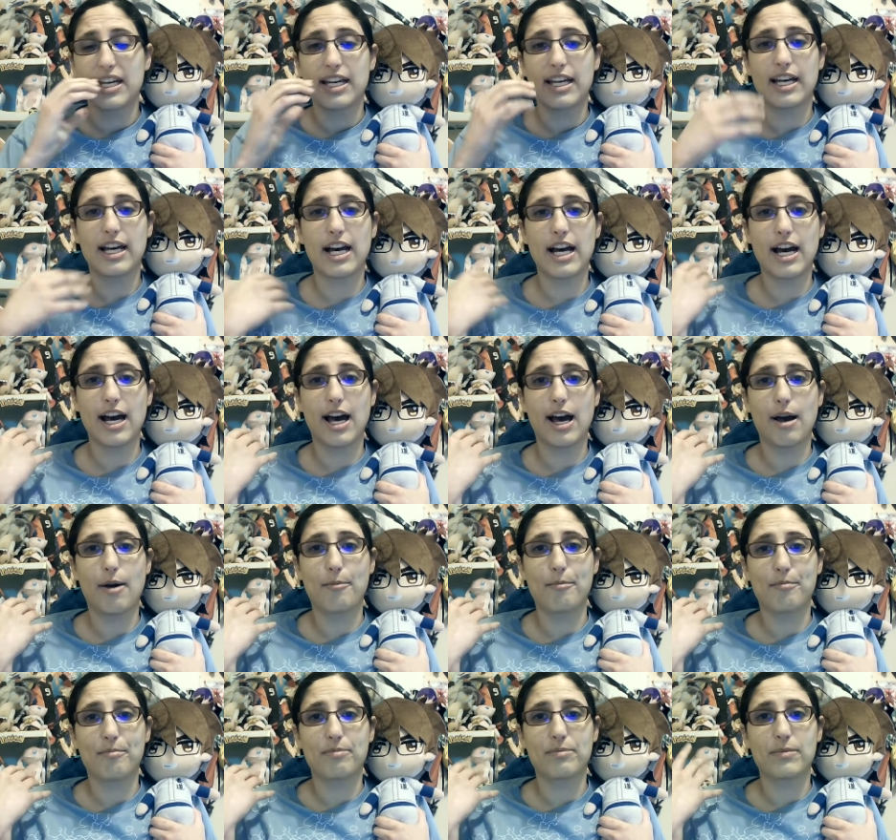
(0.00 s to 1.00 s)

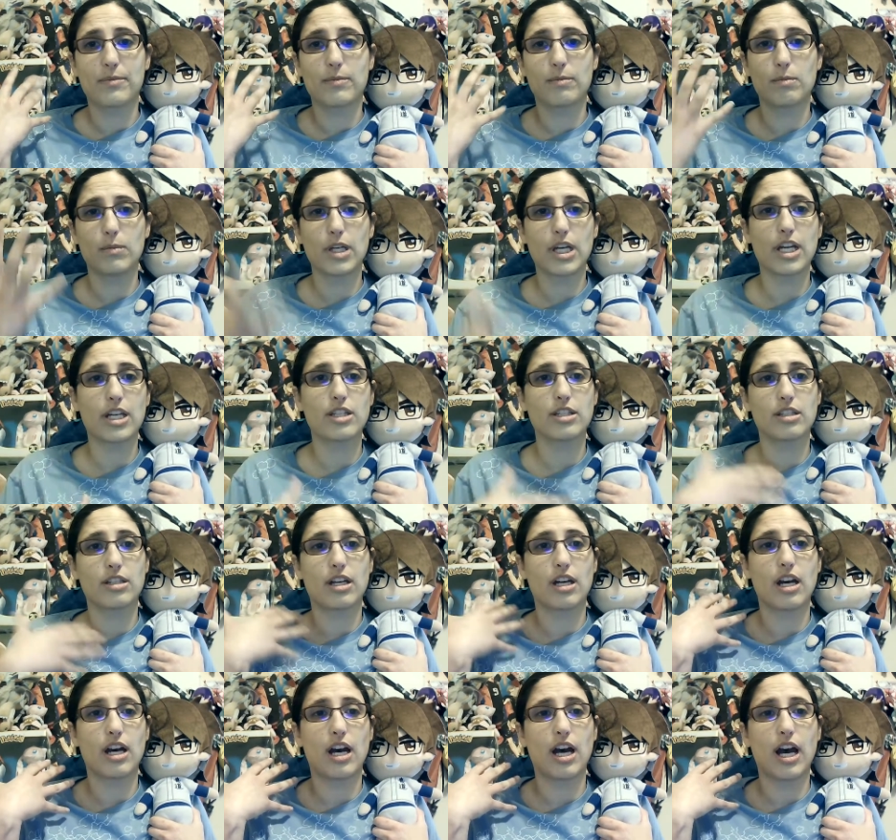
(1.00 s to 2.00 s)
Um, because
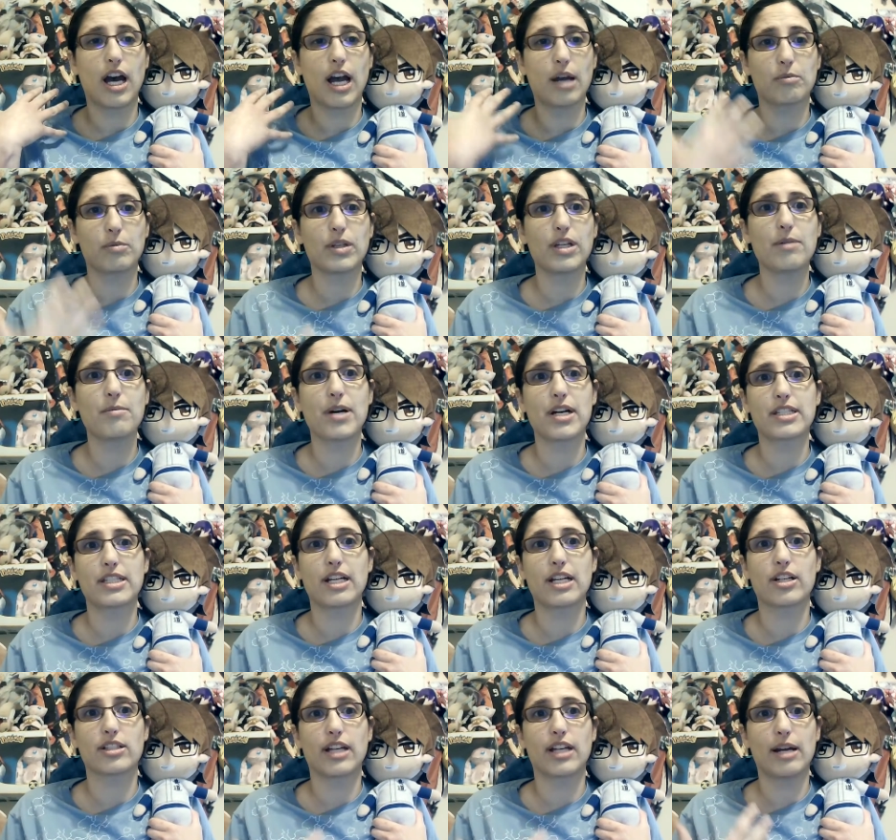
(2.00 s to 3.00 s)
I really want
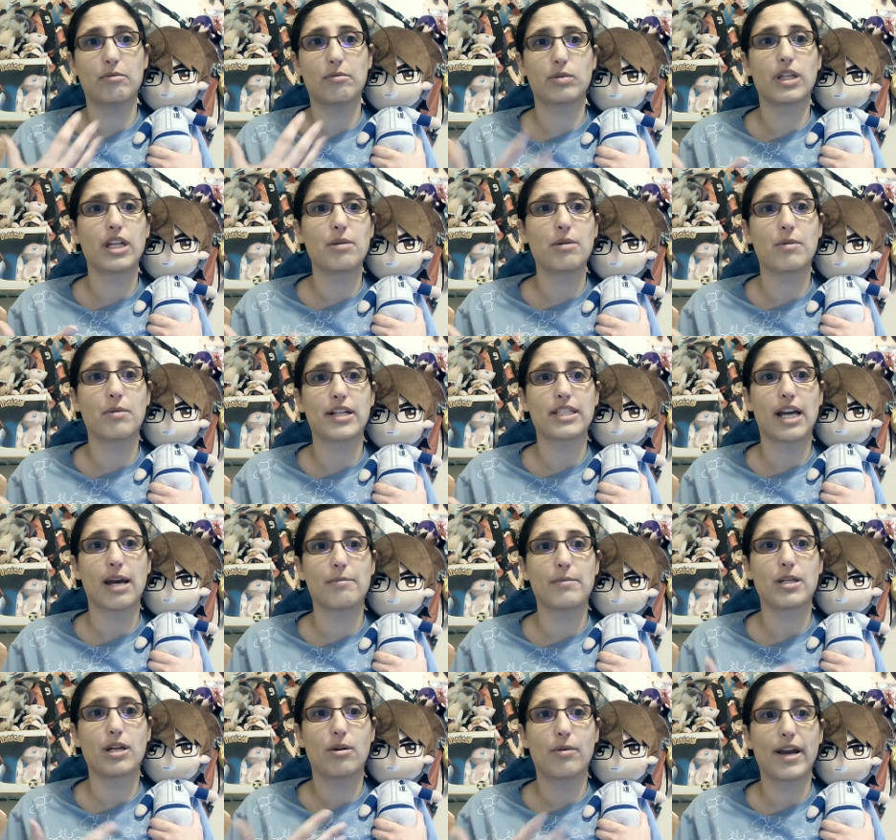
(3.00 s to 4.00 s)
Ter- I really want
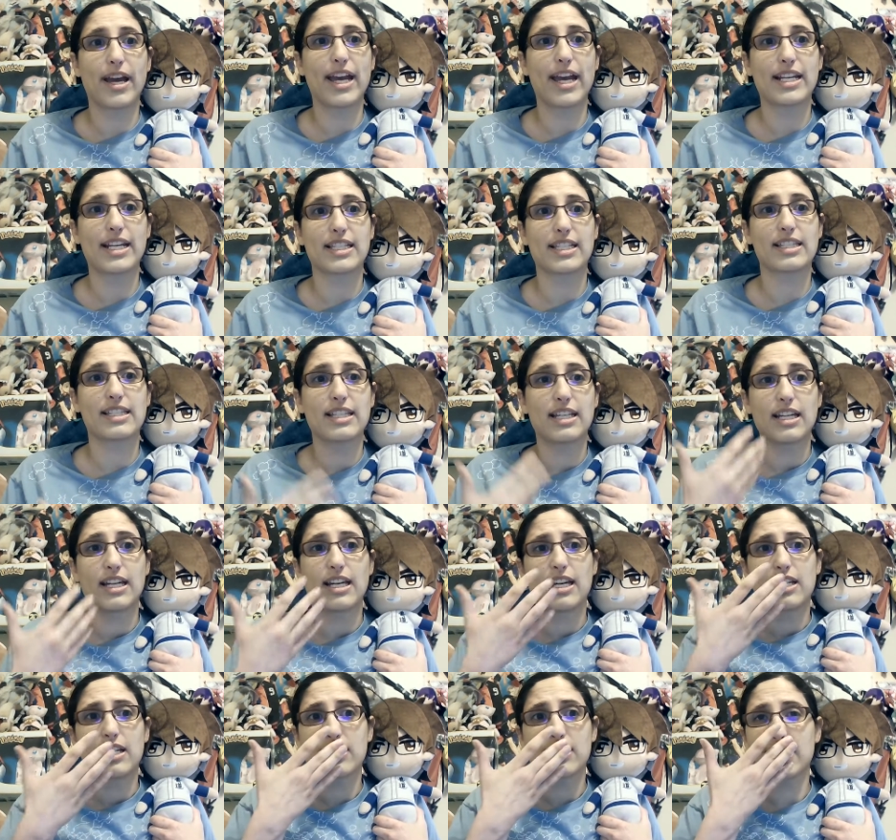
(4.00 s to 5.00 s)
Diamond no Ace
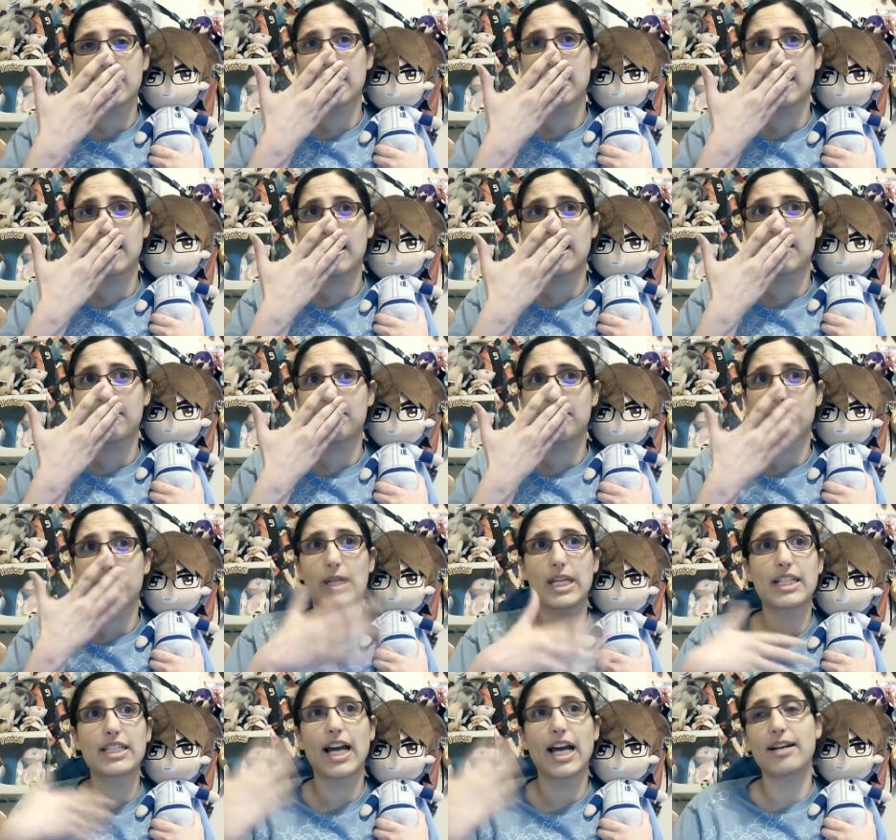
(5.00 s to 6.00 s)
to
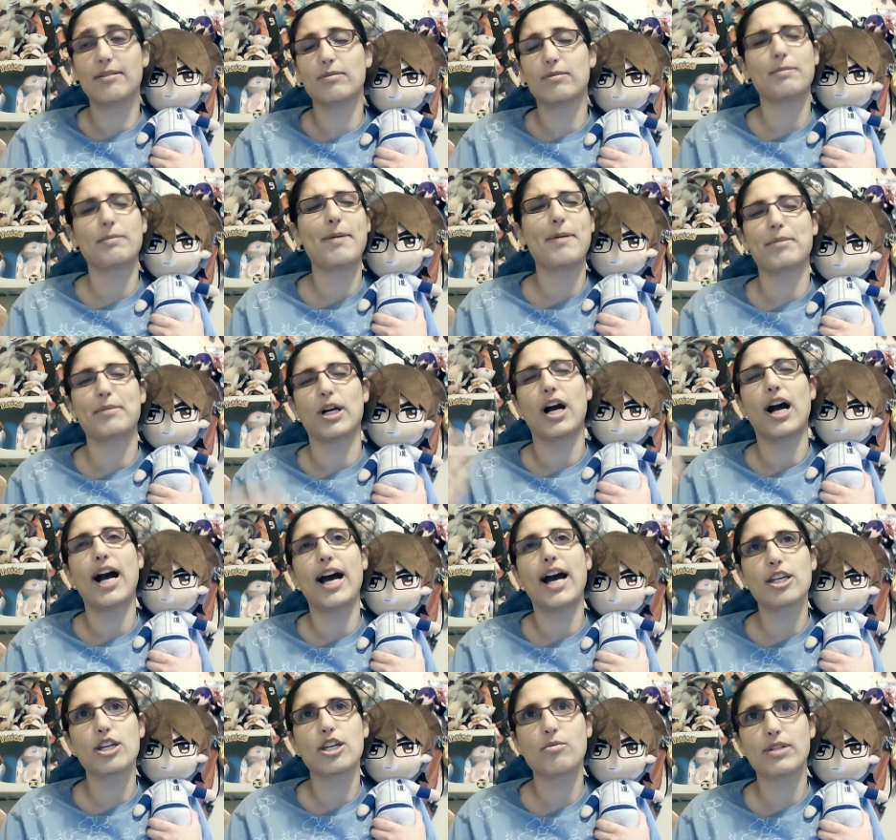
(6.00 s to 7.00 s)
because remember
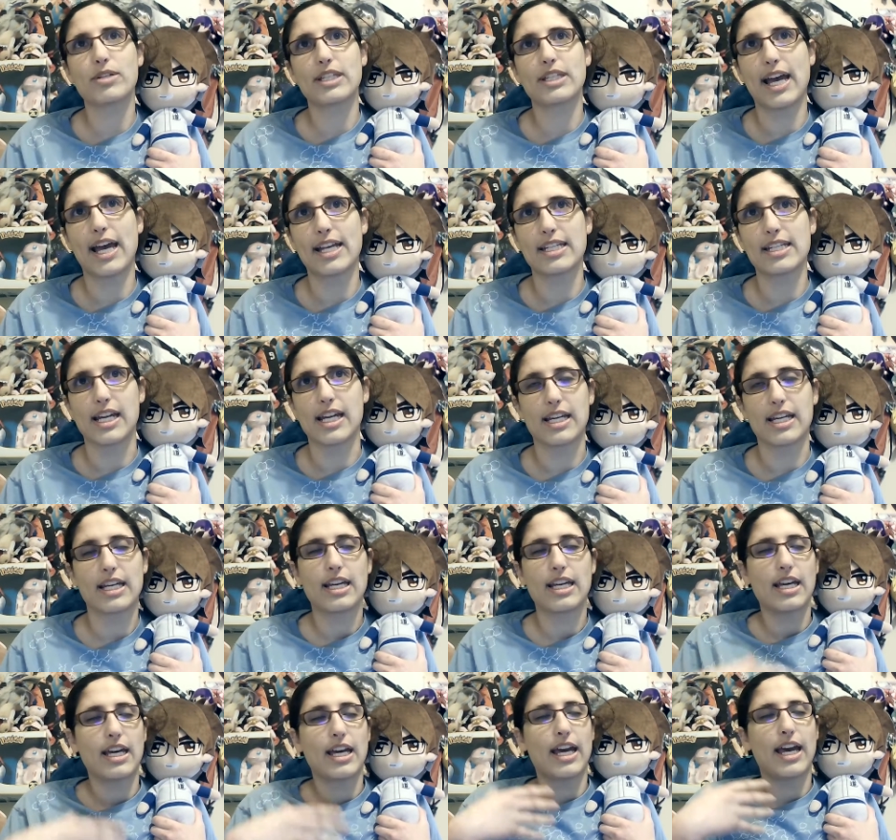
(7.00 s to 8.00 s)
Haikyuu is ending,
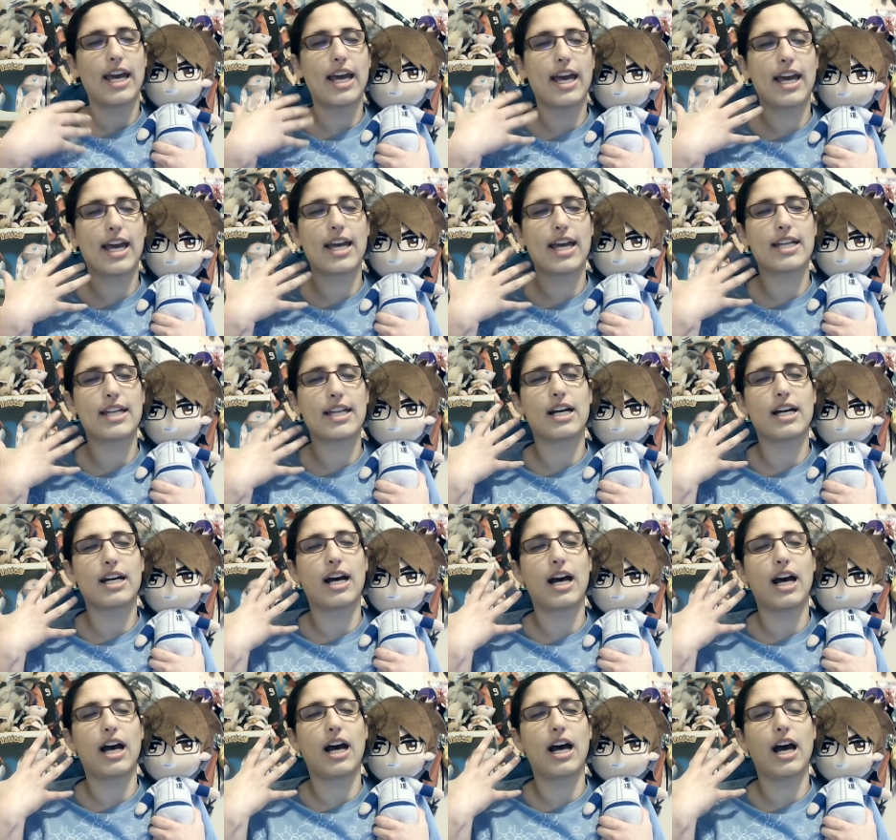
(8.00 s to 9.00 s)
and
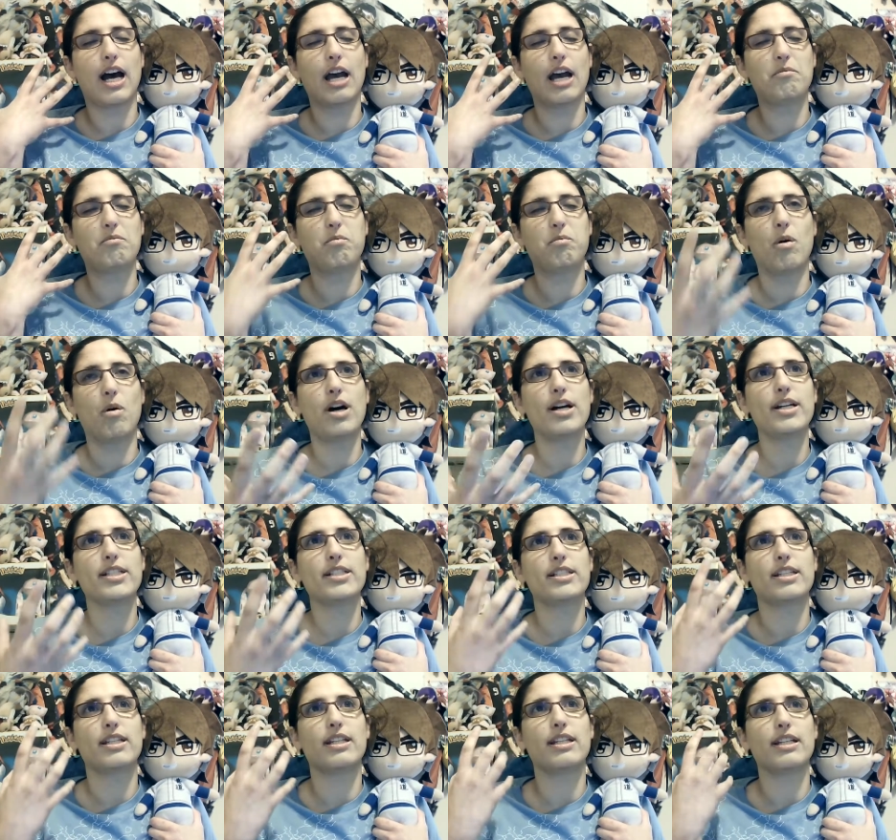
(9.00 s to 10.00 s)
I want
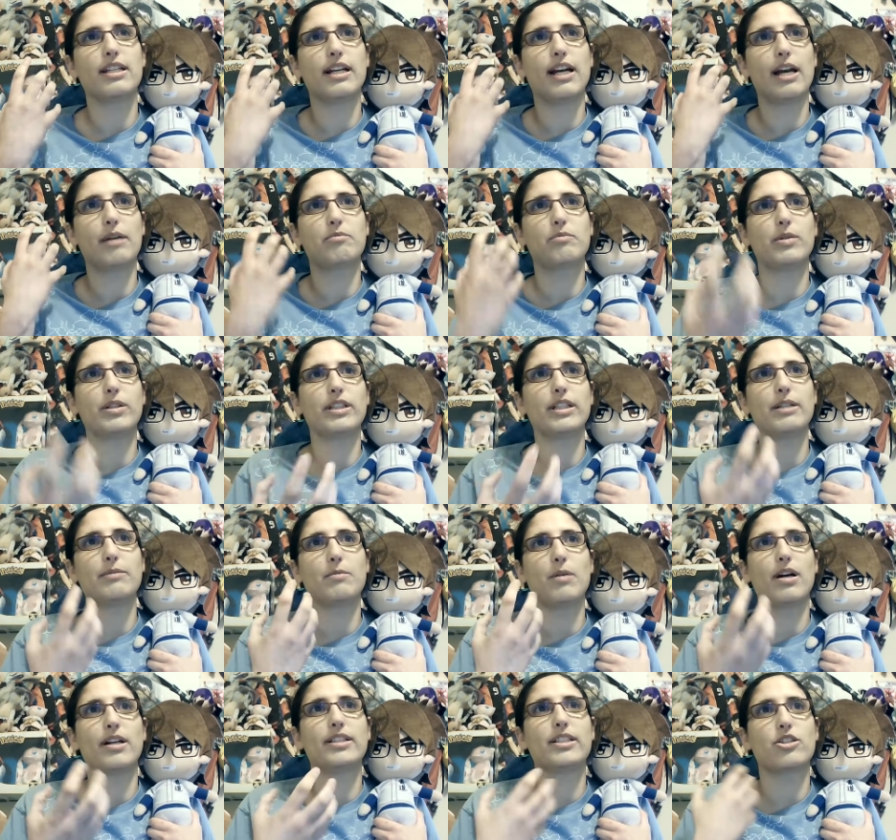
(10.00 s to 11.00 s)
I really
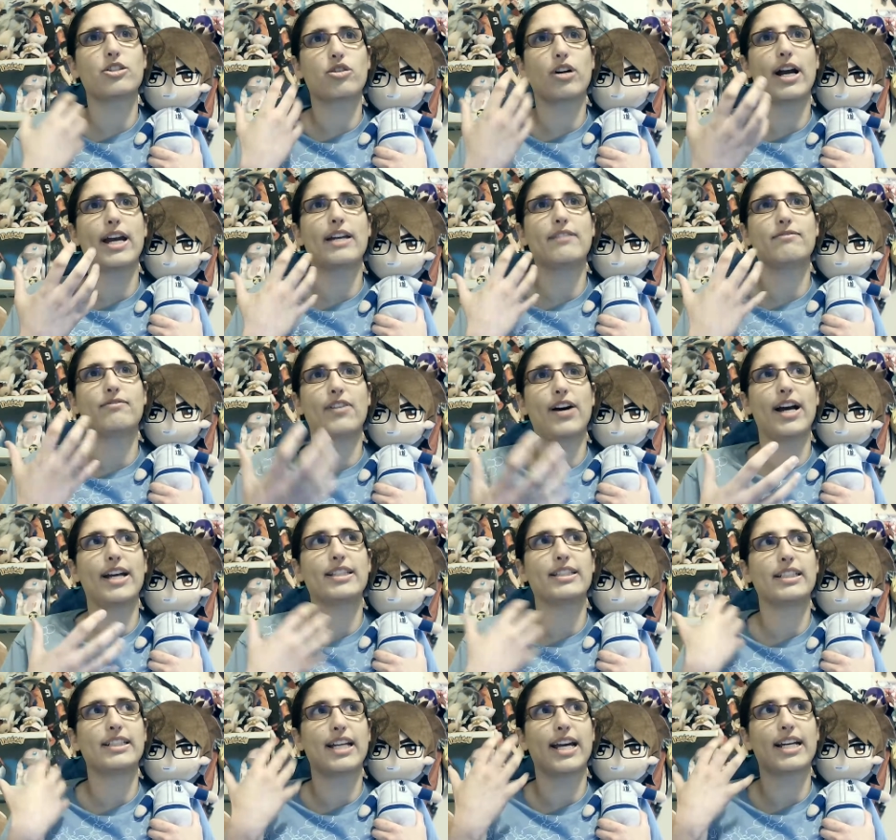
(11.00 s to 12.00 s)
want to try and find
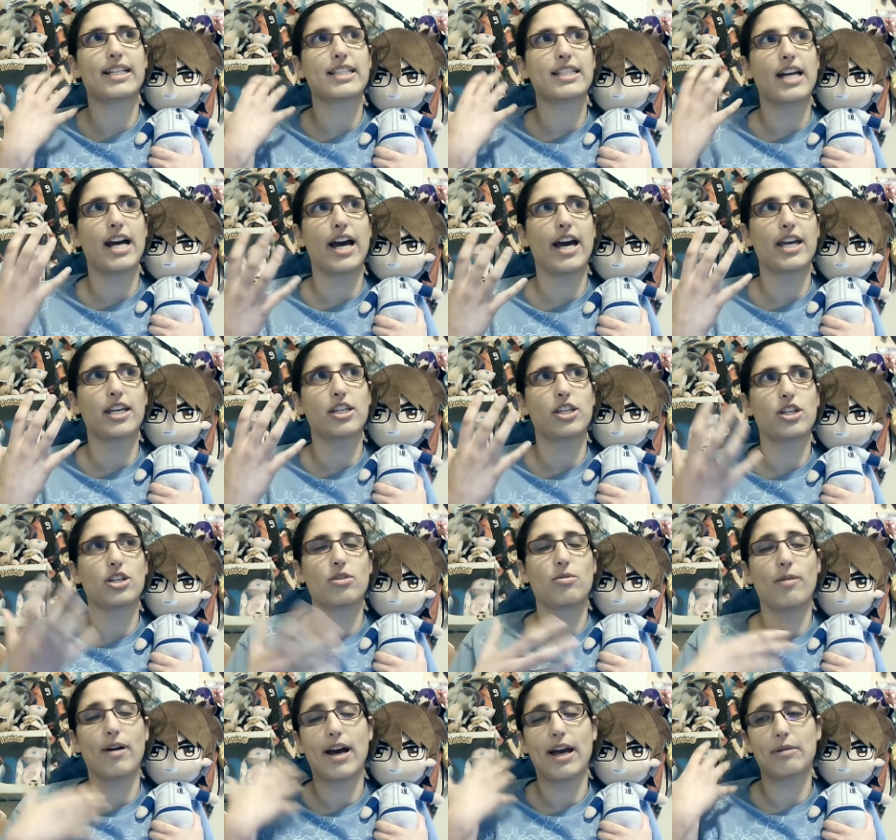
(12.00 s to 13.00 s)
the next Haikyuu.
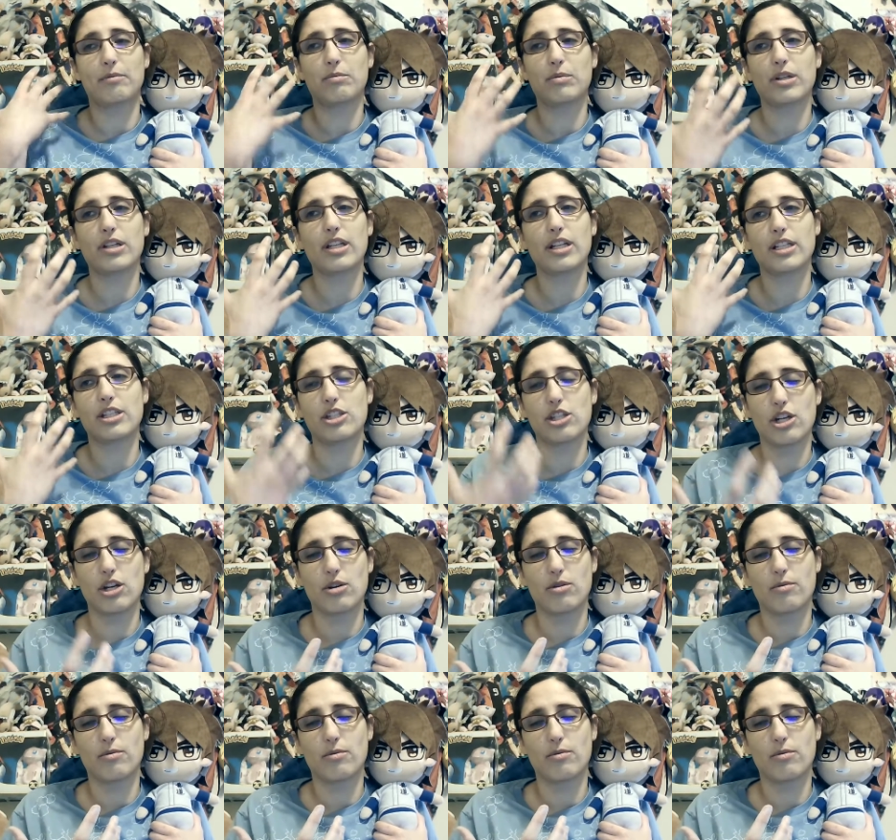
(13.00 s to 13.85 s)
I really do.